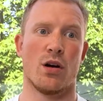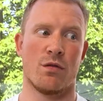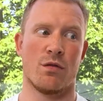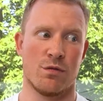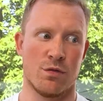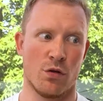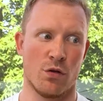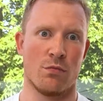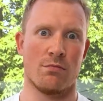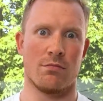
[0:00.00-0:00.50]

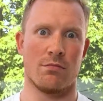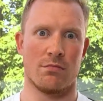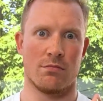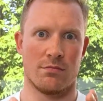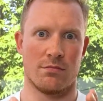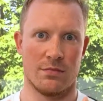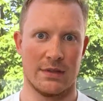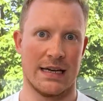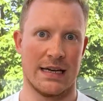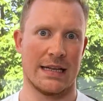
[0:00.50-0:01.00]
from
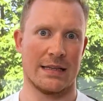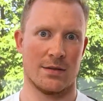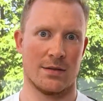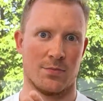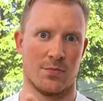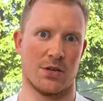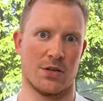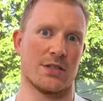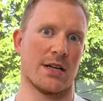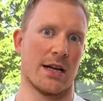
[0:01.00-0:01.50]
that
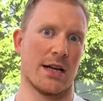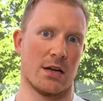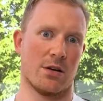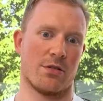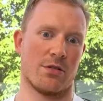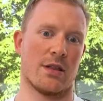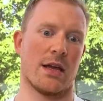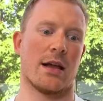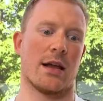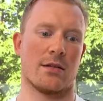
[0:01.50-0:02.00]
particular
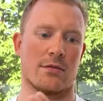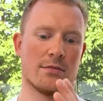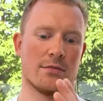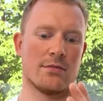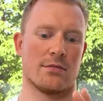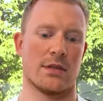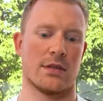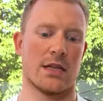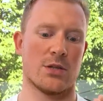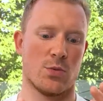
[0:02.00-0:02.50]
thing.
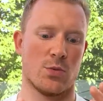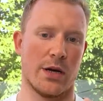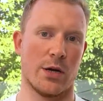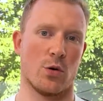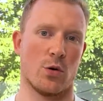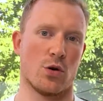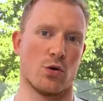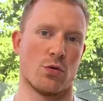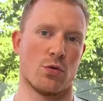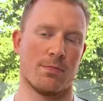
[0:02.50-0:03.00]
That's why
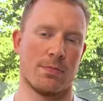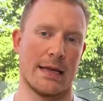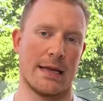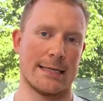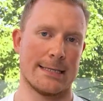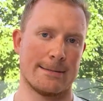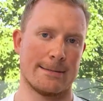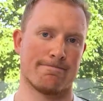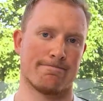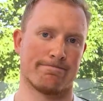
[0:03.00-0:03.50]
auto
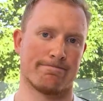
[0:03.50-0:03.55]
replace.